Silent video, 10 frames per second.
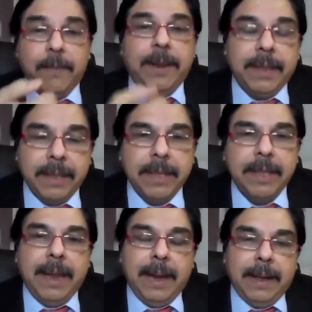
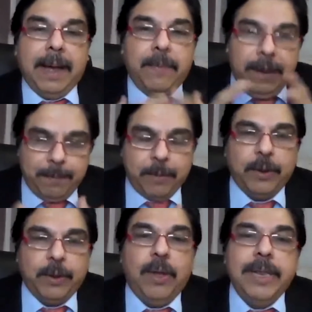our
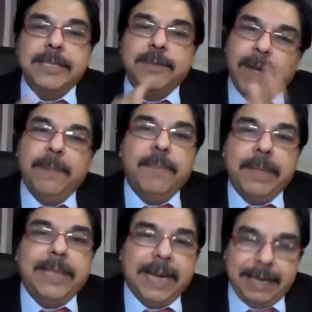protocol is 1
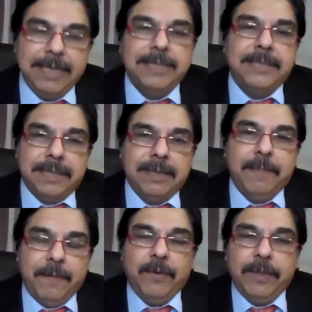month at least
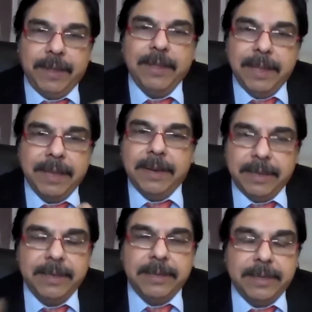before the
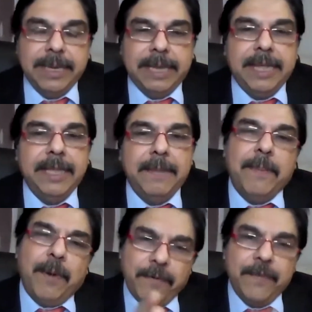taking
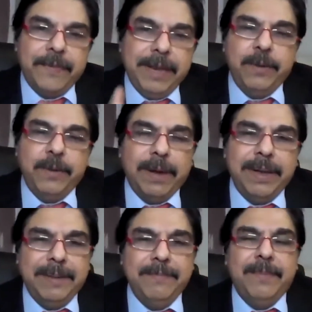them up, or 15 to
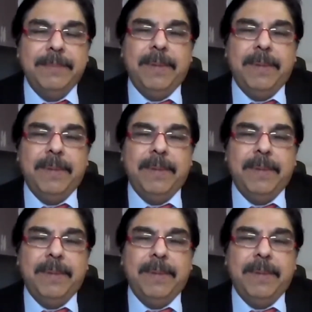1